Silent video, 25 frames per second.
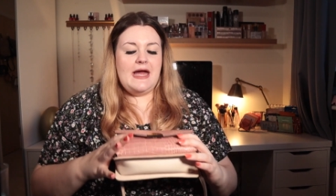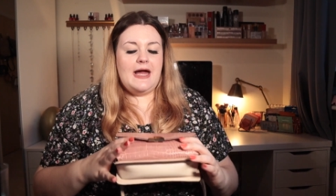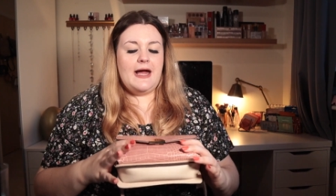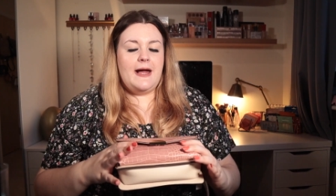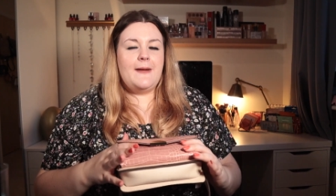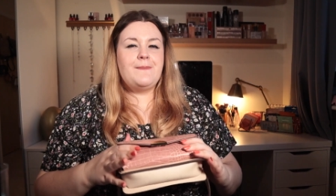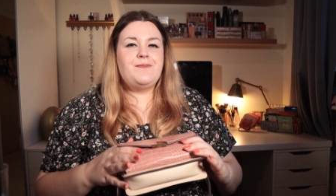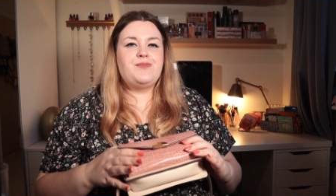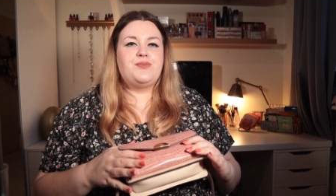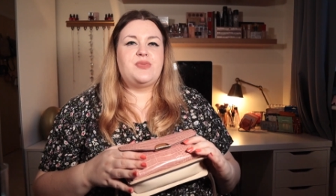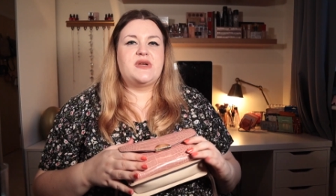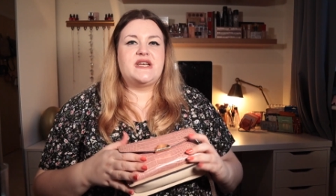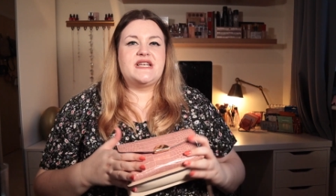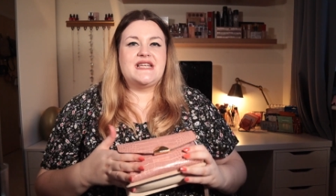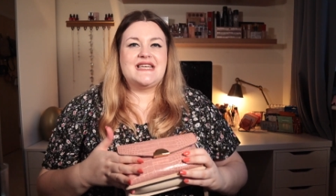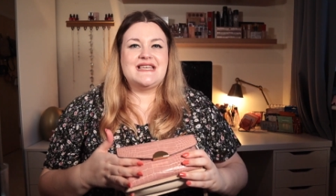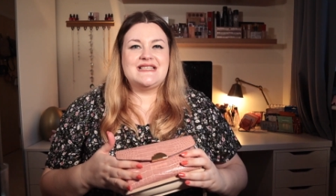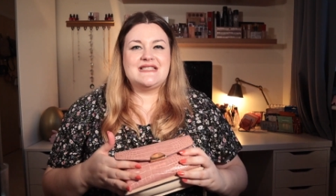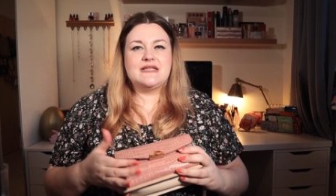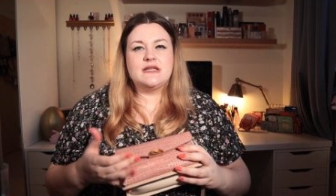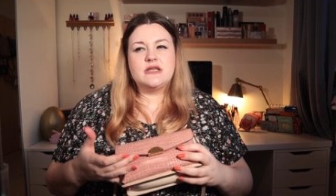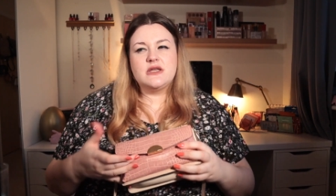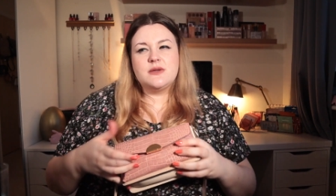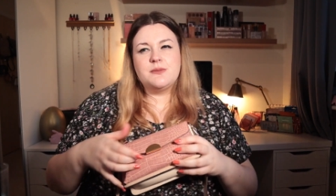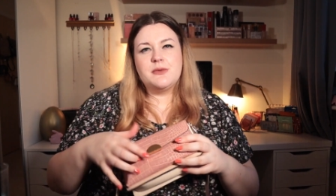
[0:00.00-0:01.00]
um, but it
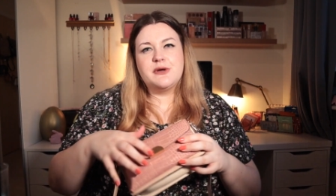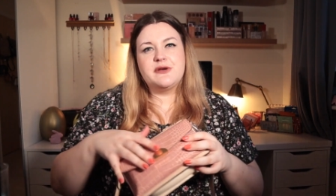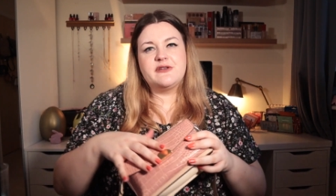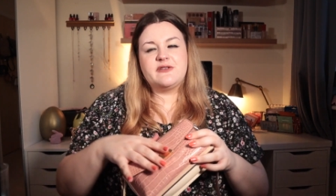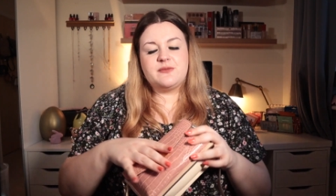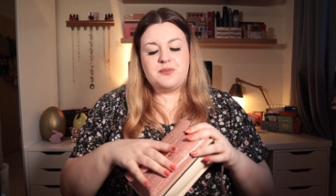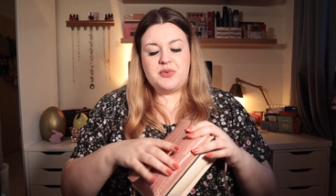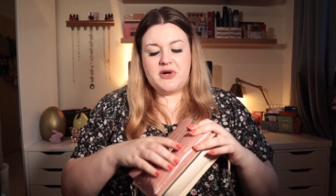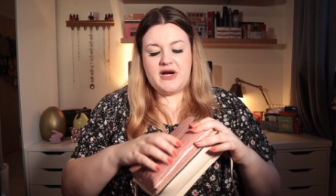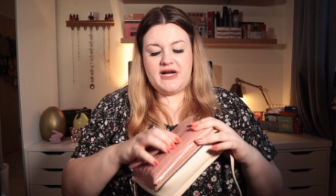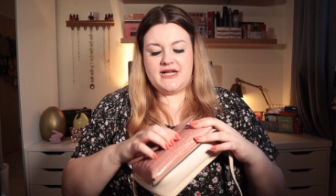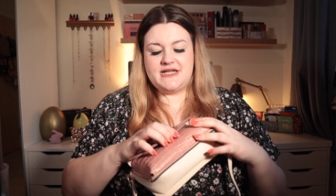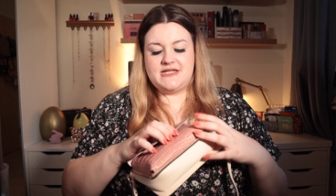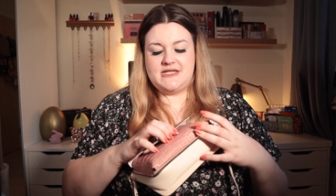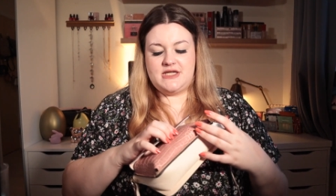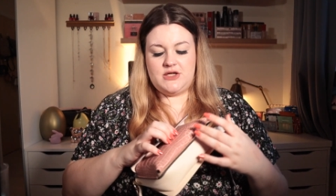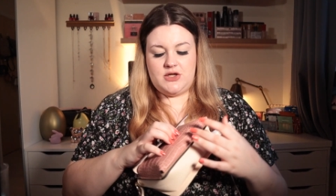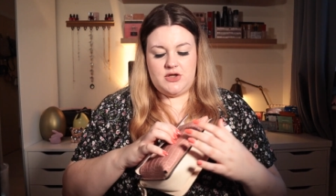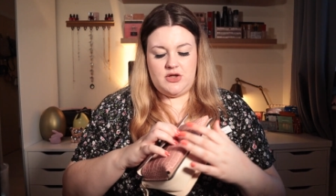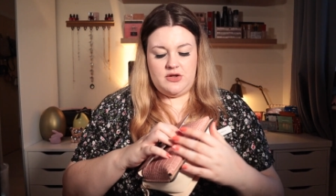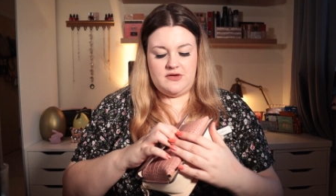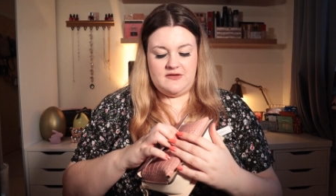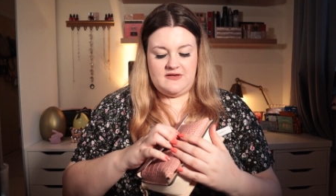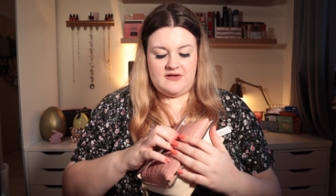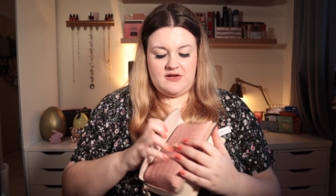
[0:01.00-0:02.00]
isn't the most
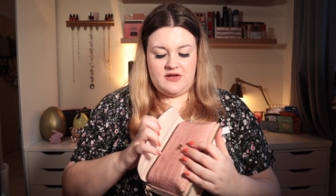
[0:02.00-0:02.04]
practical.